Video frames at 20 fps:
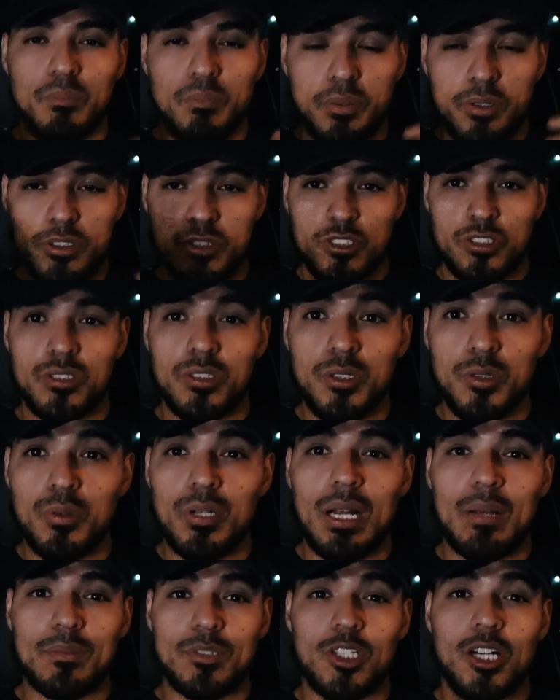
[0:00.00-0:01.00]
pursue
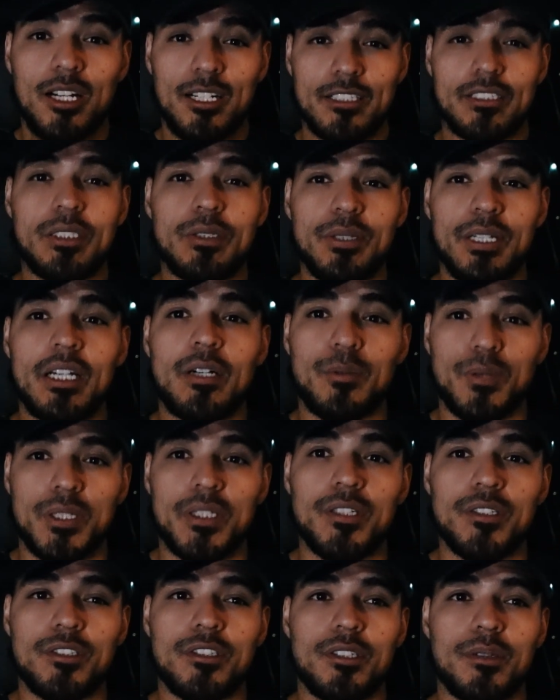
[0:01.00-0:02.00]
what I'm trying to do here with
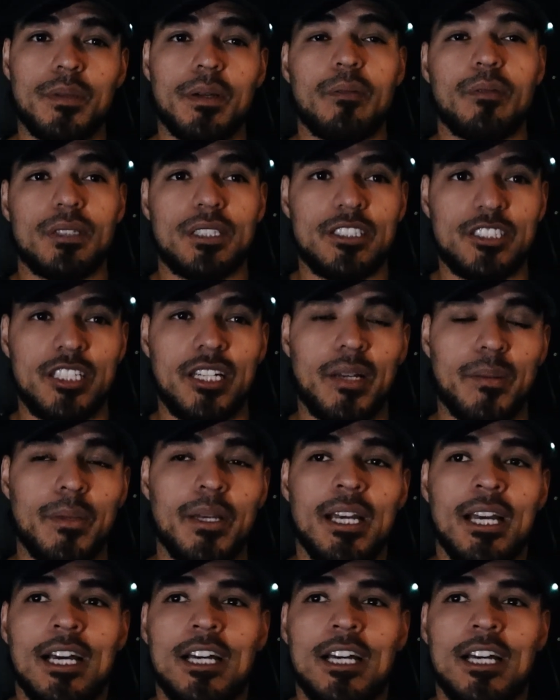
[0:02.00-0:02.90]
YouTube and with the gym.